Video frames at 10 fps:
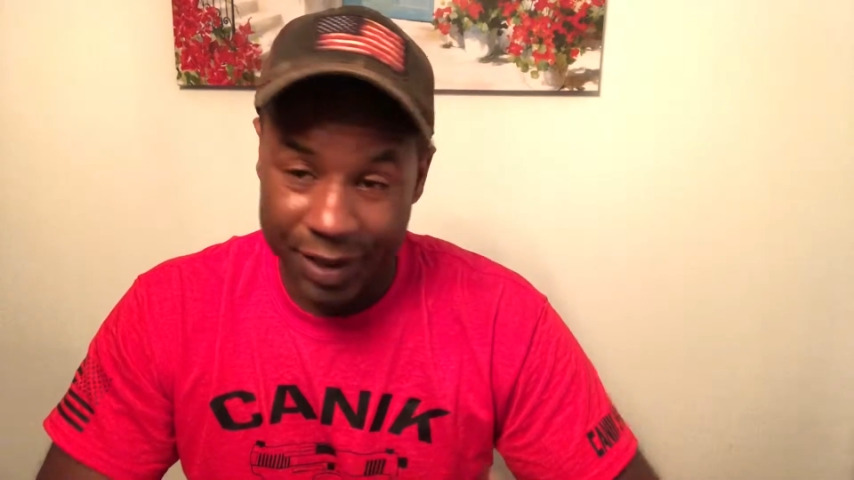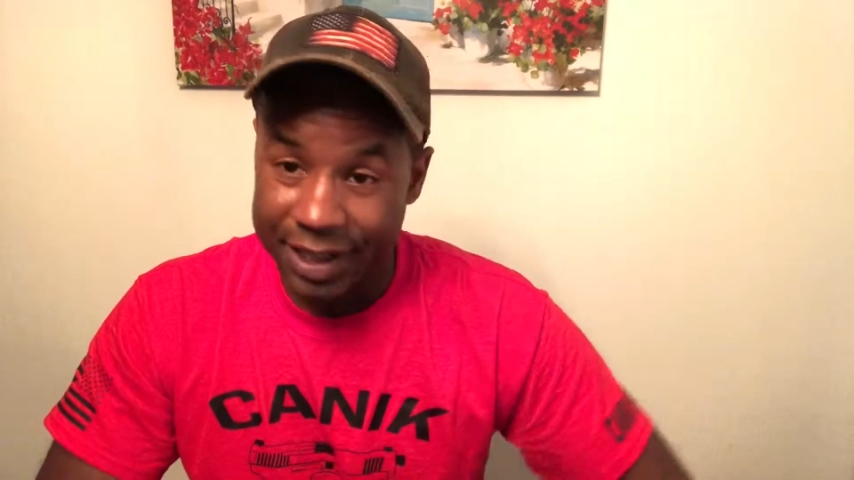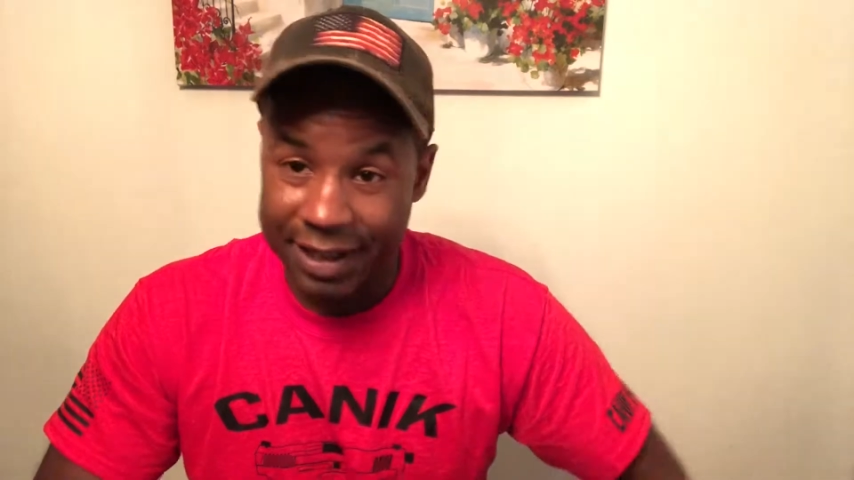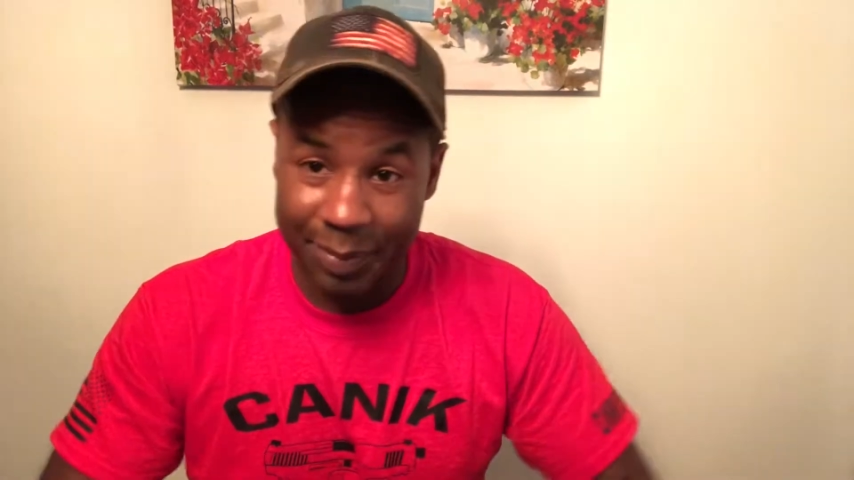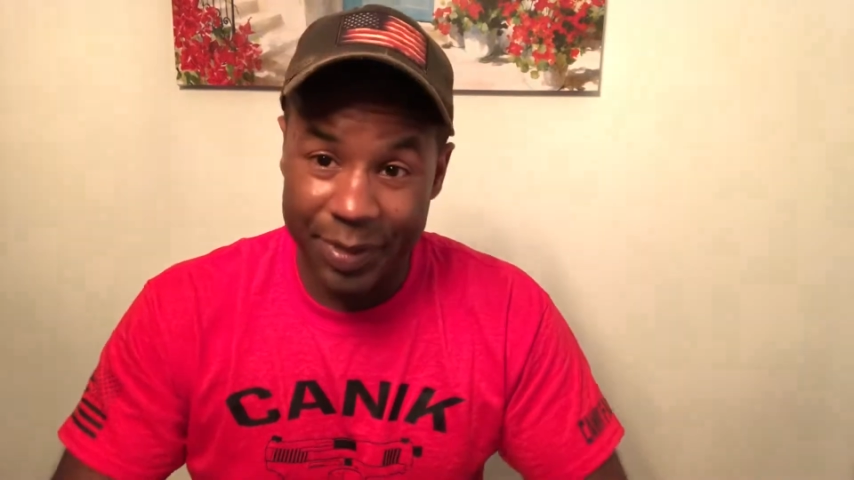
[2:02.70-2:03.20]

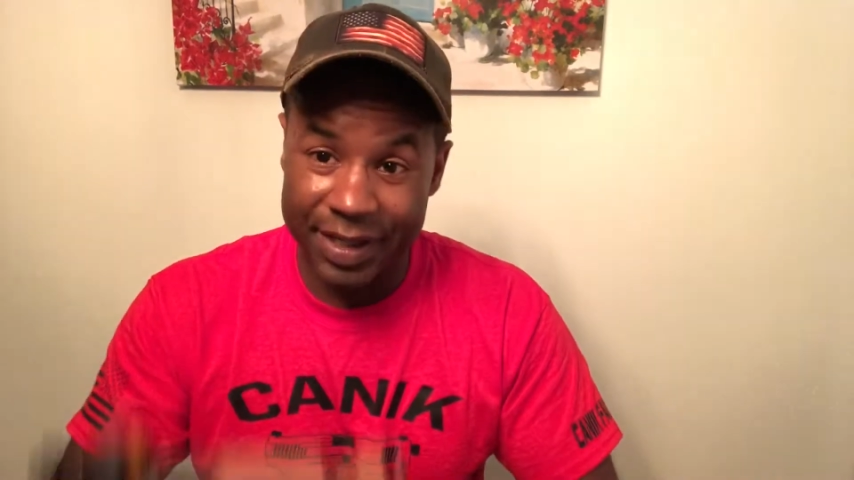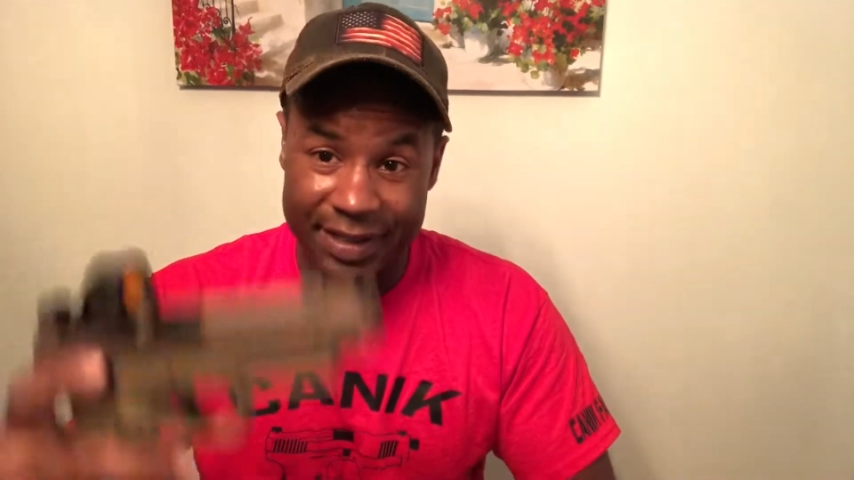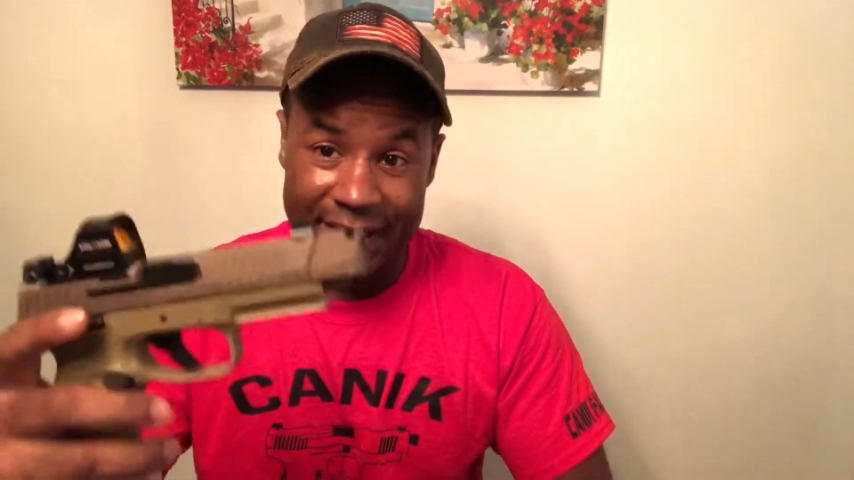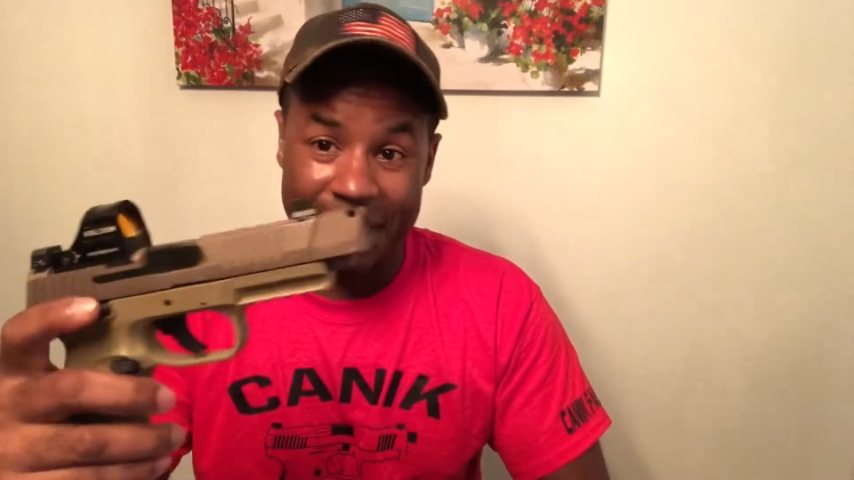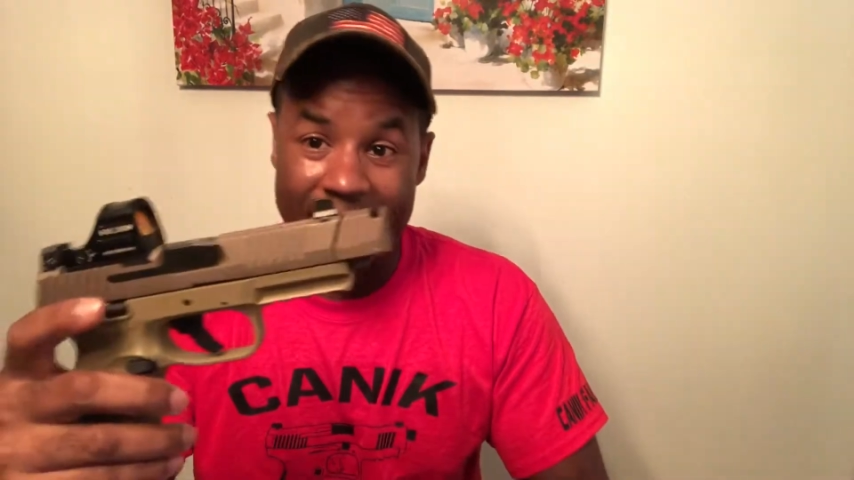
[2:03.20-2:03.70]
gun that I put in the
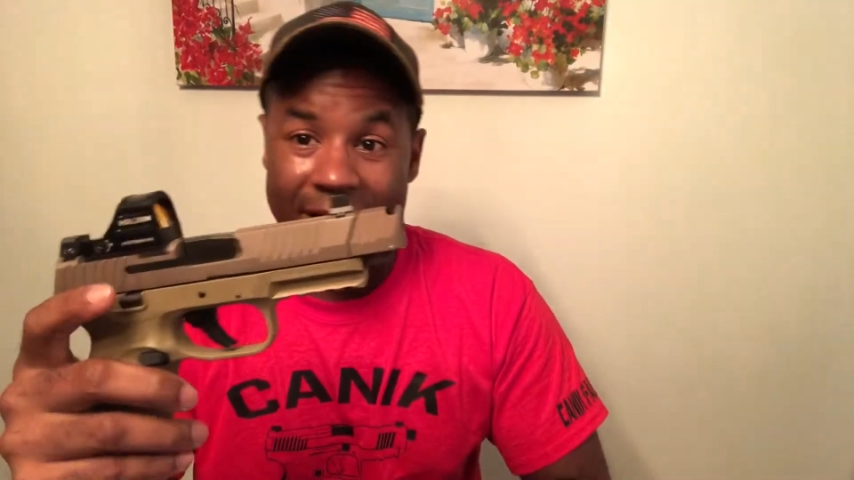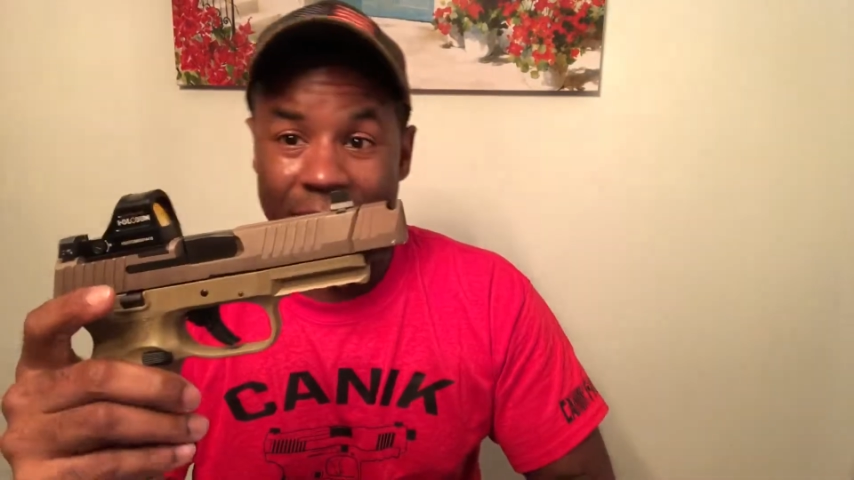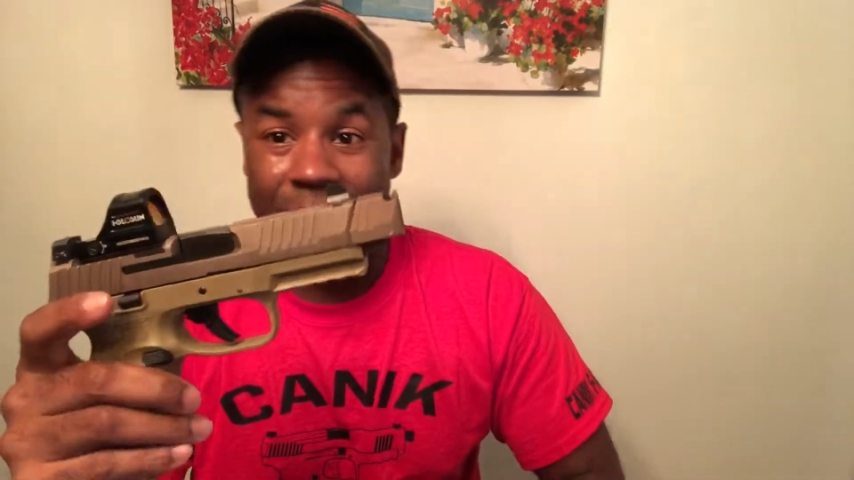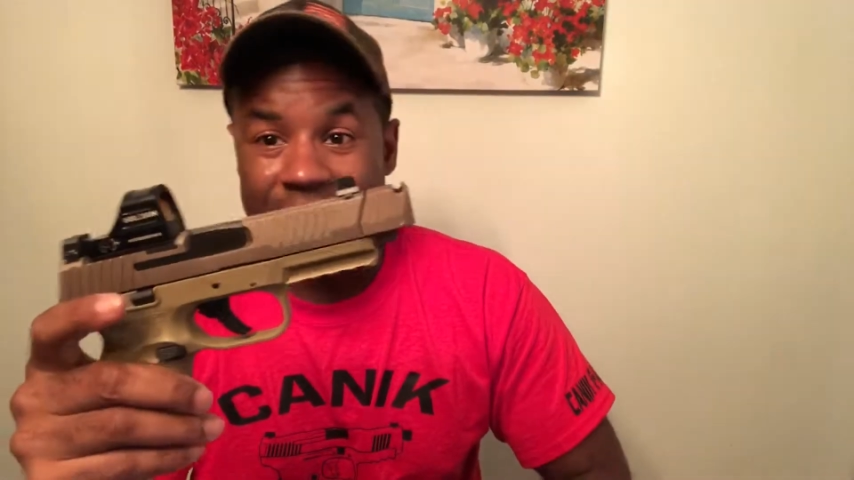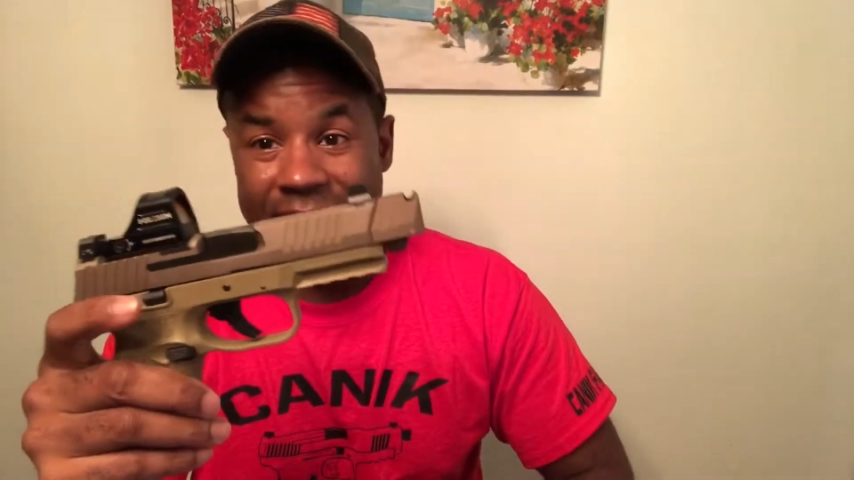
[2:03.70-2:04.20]
same
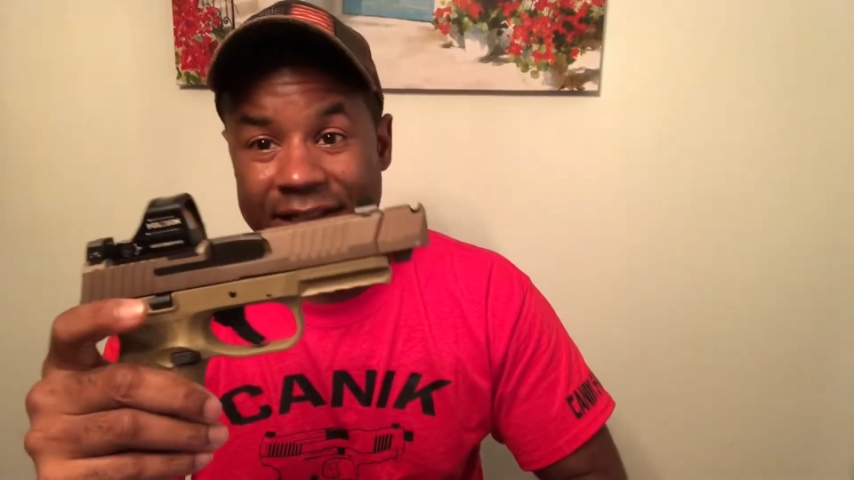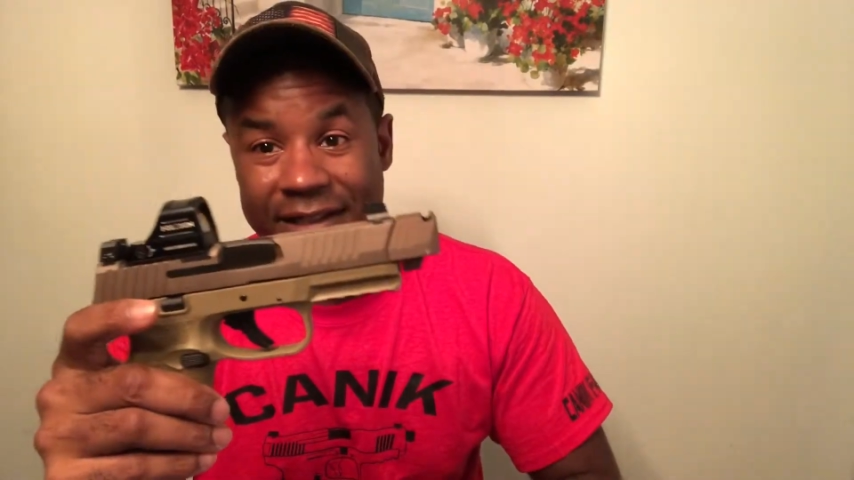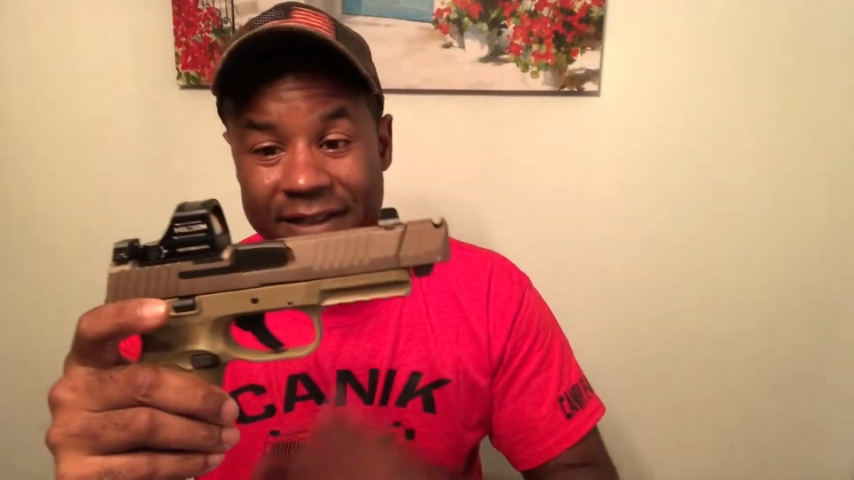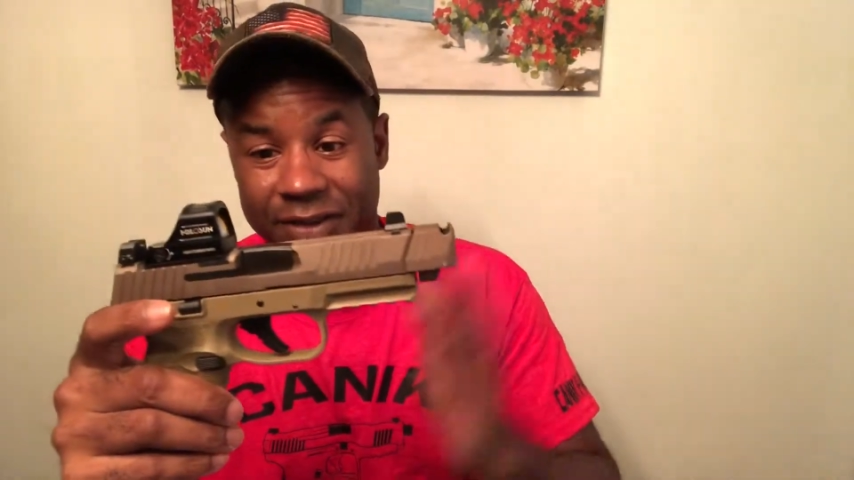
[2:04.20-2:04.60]
category as this,